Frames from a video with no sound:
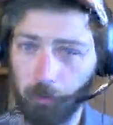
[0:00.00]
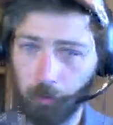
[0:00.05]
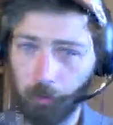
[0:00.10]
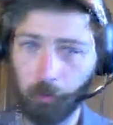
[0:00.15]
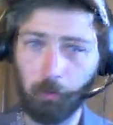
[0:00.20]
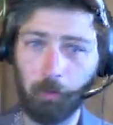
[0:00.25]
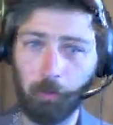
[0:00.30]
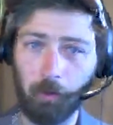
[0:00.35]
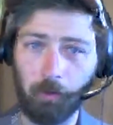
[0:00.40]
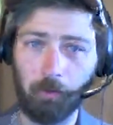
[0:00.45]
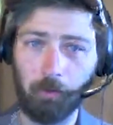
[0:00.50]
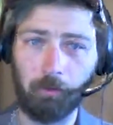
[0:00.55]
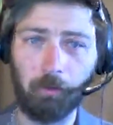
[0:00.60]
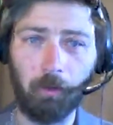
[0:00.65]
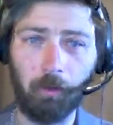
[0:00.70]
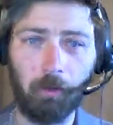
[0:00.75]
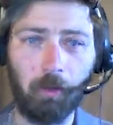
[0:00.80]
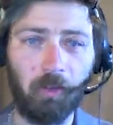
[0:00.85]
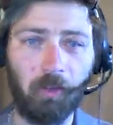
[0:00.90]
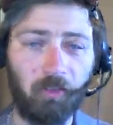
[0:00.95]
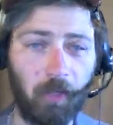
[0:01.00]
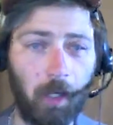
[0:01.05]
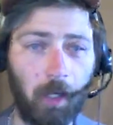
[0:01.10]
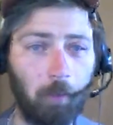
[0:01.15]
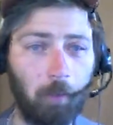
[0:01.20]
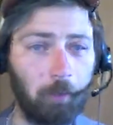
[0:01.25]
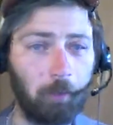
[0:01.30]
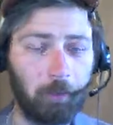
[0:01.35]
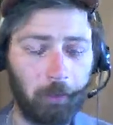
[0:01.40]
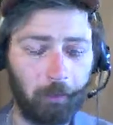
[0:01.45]
were
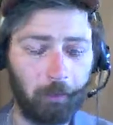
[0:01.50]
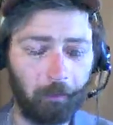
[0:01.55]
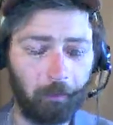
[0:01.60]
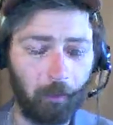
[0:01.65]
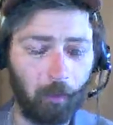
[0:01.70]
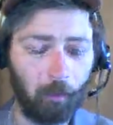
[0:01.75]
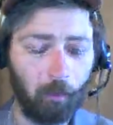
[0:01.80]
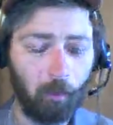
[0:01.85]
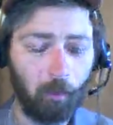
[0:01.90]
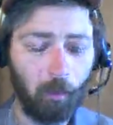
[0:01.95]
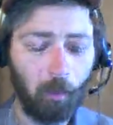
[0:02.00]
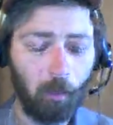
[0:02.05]
established there.